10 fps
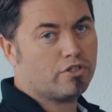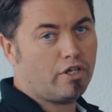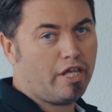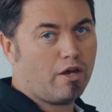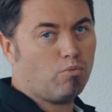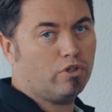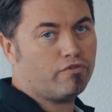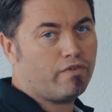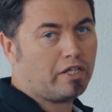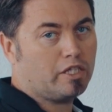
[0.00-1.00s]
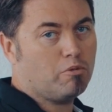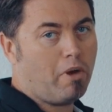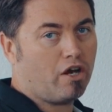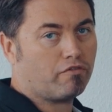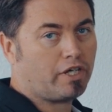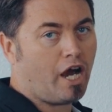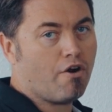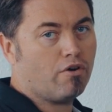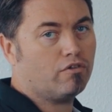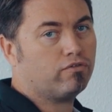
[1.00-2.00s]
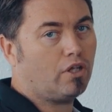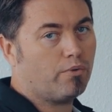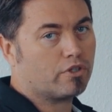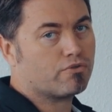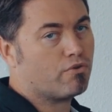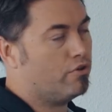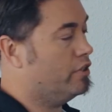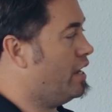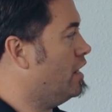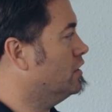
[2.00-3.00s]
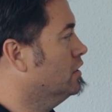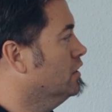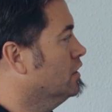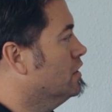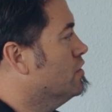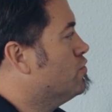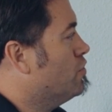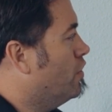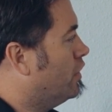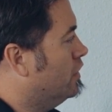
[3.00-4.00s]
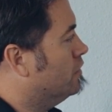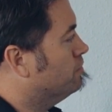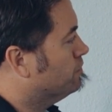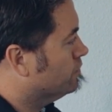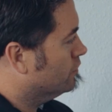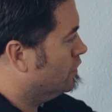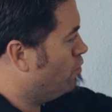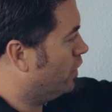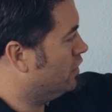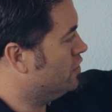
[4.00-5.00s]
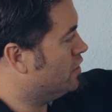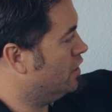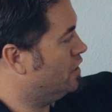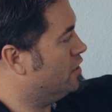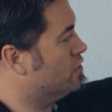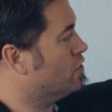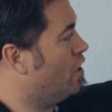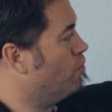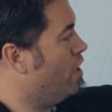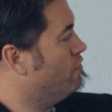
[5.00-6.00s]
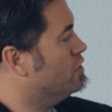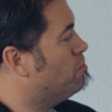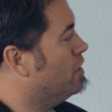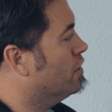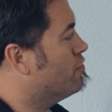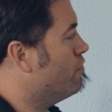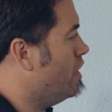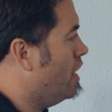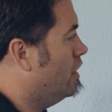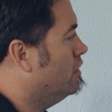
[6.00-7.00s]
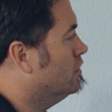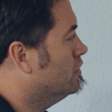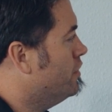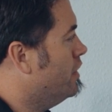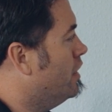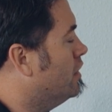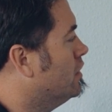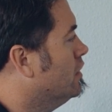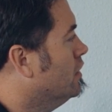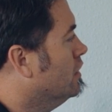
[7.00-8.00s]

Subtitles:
So that will affect the amount of current flowing through that circuit. We can see that the sine wave is being created there.